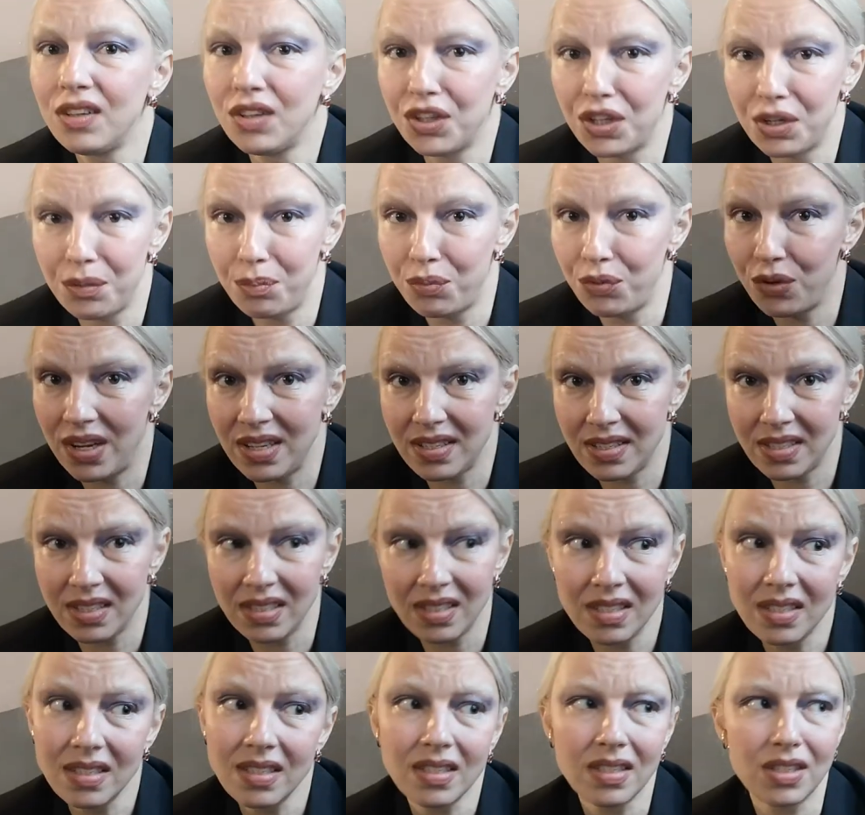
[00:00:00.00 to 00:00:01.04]
in her
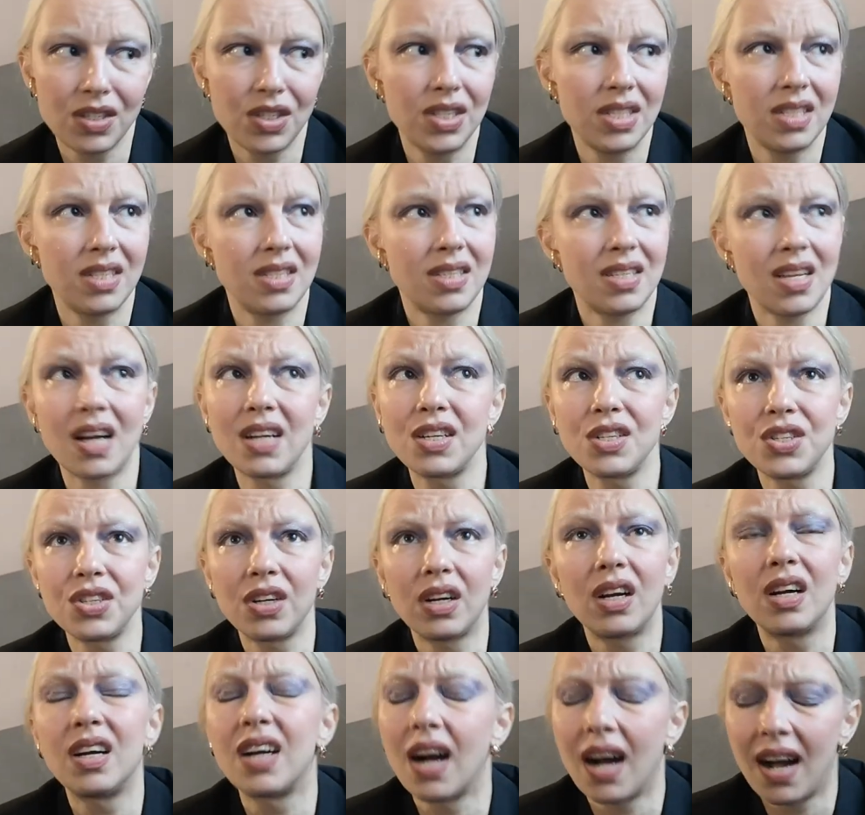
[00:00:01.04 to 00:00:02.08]
presence. She's such
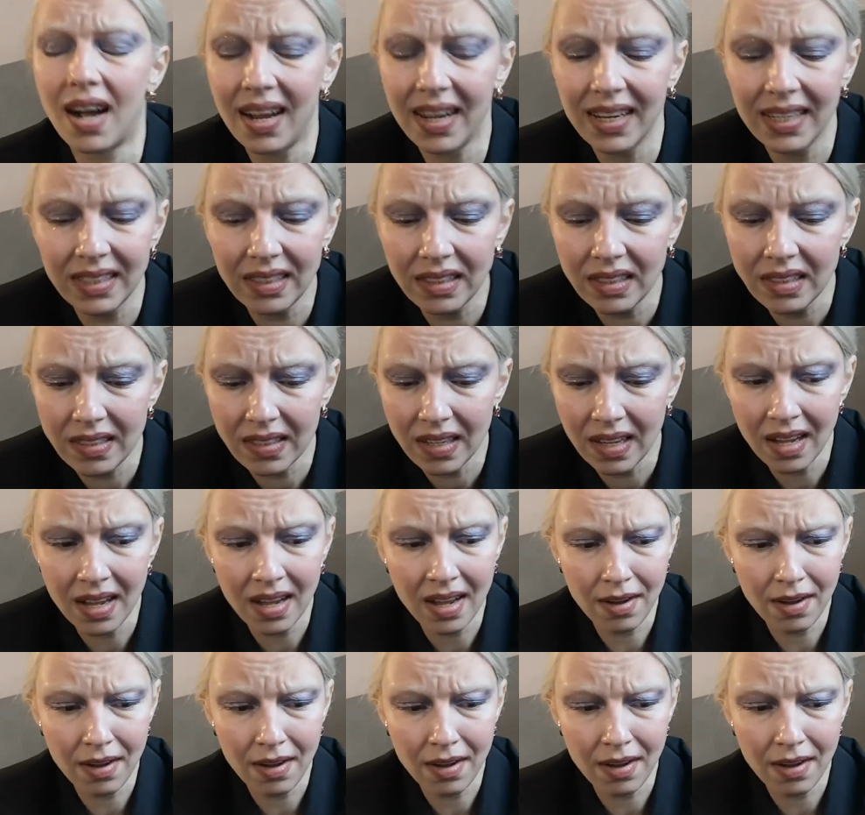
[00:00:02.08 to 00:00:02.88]
a kind,